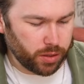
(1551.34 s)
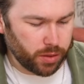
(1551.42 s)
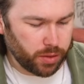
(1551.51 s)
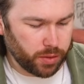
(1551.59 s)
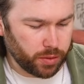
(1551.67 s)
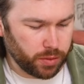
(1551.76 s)

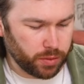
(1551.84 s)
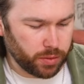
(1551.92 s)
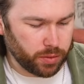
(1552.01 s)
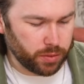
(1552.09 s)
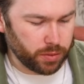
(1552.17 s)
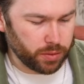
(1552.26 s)

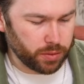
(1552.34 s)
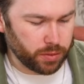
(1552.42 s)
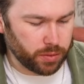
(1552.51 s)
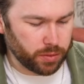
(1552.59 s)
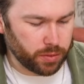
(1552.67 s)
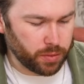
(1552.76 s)

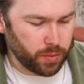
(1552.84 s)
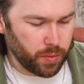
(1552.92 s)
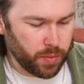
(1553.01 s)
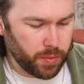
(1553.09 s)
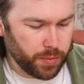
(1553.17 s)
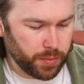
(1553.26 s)

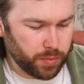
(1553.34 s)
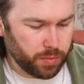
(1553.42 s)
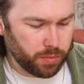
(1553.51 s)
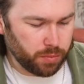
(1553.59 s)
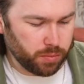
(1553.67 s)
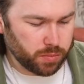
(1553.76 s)

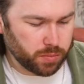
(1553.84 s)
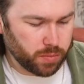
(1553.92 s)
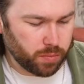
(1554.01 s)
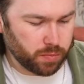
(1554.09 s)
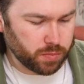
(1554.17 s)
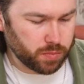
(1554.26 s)

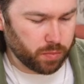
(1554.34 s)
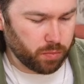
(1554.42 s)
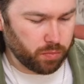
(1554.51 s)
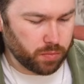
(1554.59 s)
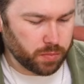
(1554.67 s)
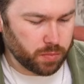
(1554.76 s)

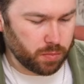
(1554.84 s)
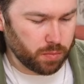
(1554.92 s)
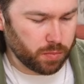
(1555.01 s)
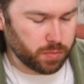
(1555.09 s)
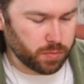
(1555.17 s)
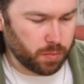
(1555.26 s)

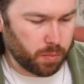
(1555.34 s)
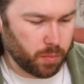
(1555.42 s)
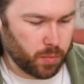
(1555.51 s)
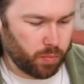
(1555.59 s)
The person shown says nothing.